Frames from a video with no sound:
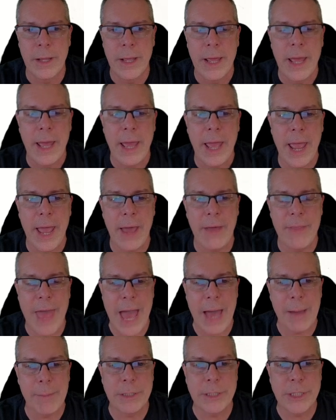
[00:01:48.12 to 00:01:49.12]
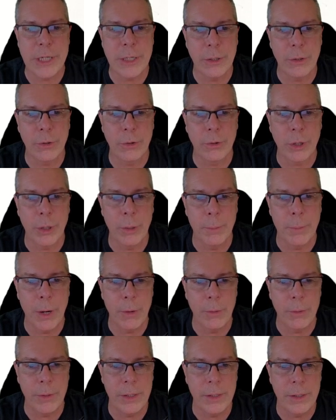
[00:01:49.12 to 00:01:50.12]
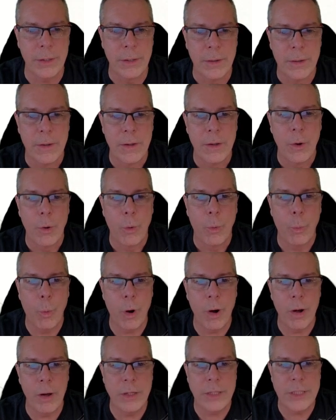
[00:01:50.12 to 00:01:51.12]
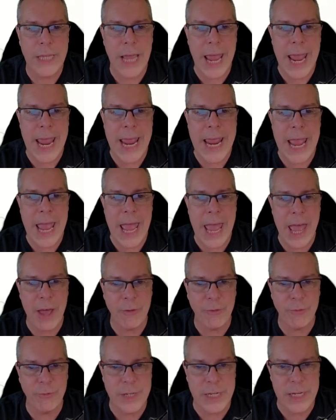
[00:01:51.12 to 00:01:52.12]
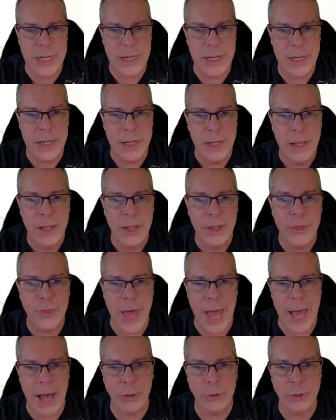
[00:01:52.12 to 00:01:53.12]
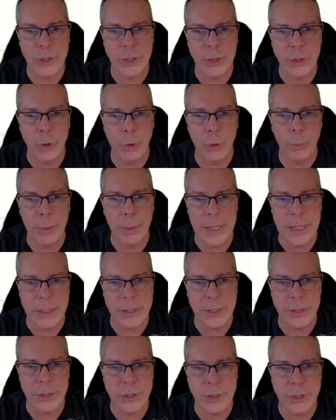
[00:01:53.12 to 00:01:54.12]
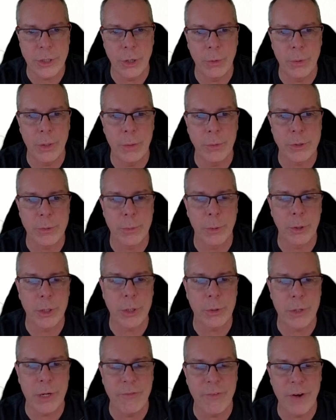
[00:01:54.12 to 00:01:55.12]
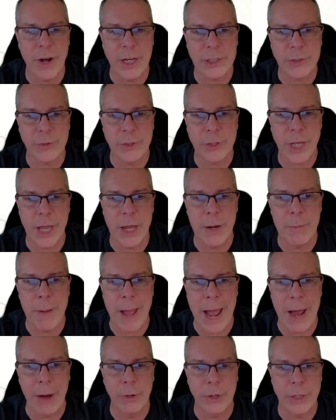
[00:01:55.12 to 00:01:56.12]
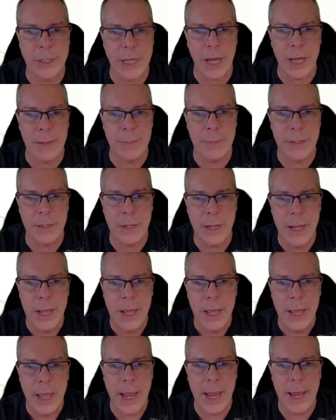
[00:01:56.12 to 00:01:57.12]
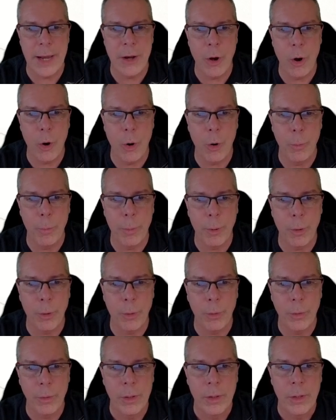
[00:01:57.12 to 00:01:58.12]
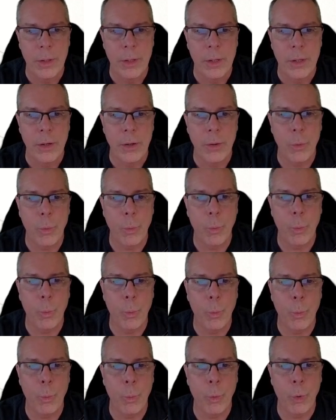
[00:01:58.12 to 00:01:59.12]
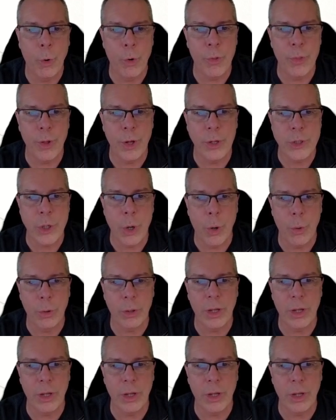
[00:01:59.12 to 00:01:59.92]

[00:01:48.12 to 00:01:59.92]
And that material component was a hefty 1,000 gold pieces. So it was mercury, phosphorus, and powdered diamond and opal, worth a total of